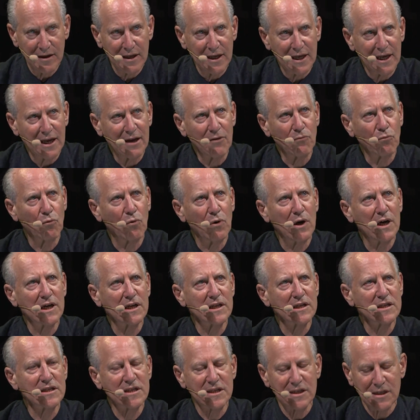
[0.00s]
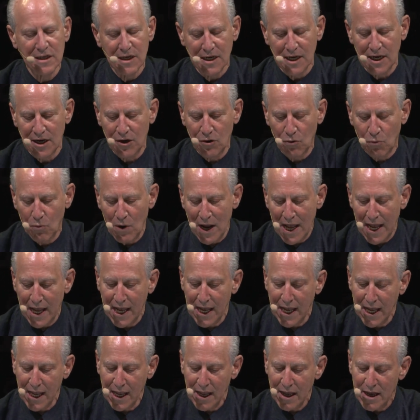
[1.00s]
It was, in a
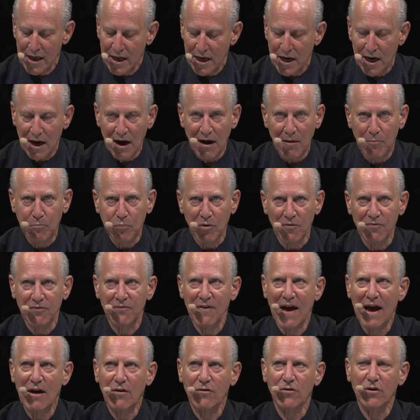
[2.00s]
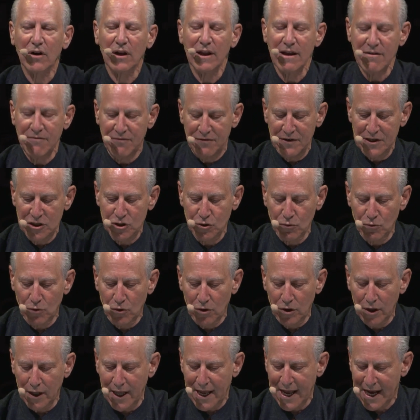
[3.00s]
way, a profoundly
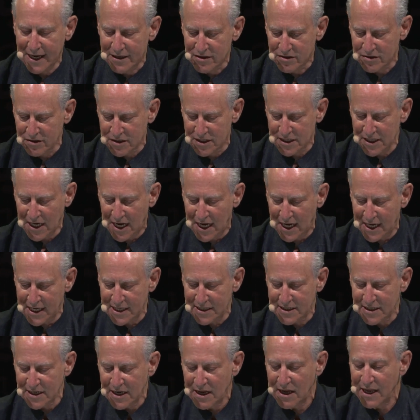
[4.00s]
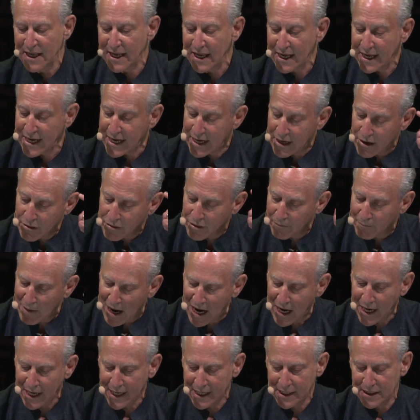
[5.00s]
visual exercise in the
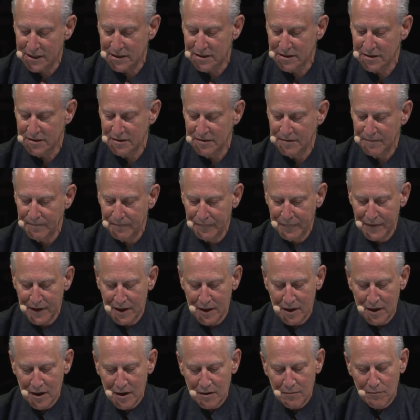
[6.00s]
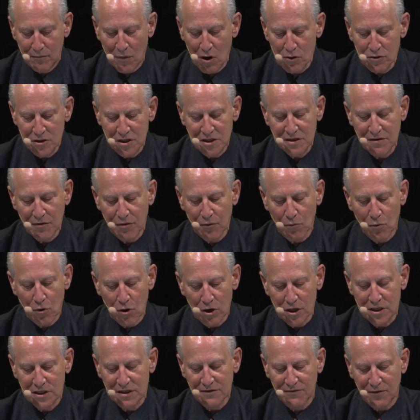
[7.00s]
mind. Most of the
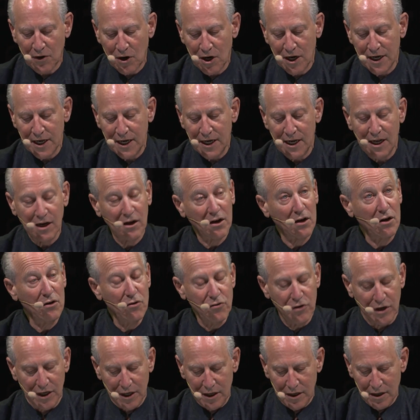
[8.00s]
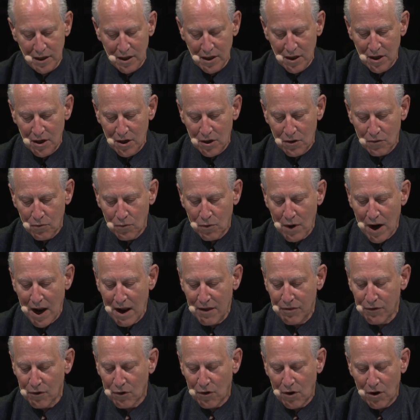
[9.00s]
works of art it included were
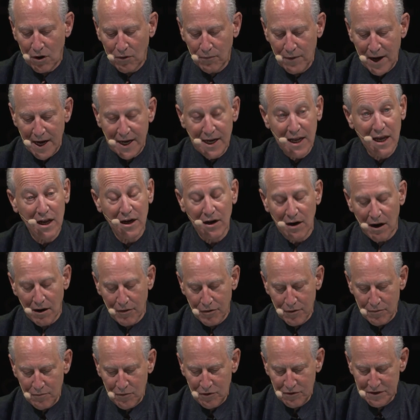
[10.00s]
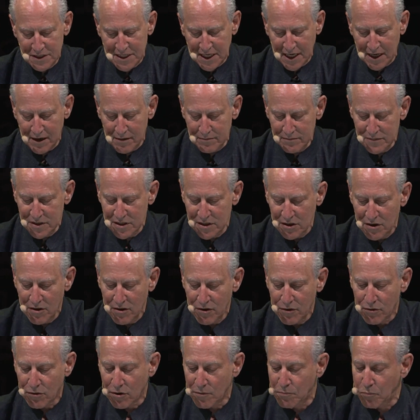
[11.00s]
either already in other museums
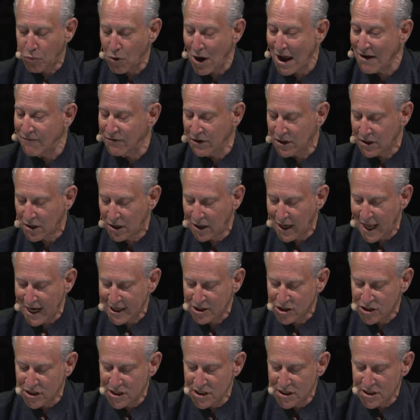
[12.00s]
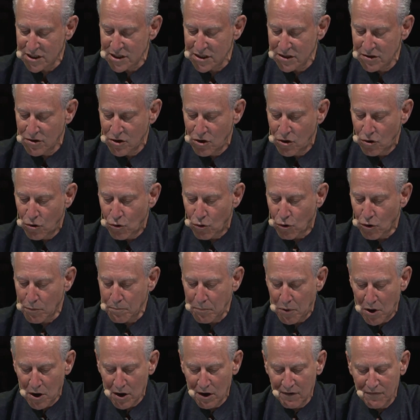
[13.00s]
or private collections or
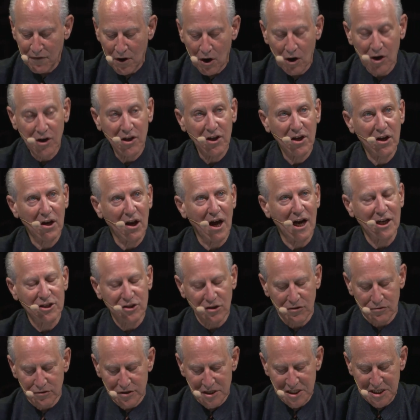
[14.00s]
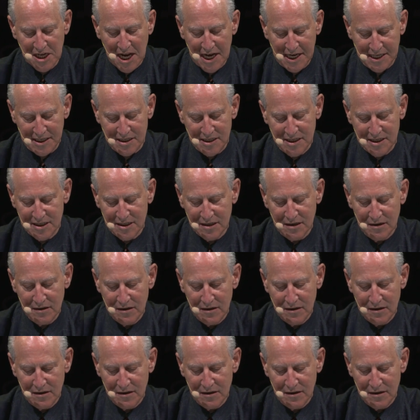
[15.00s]
part of archaeological sites.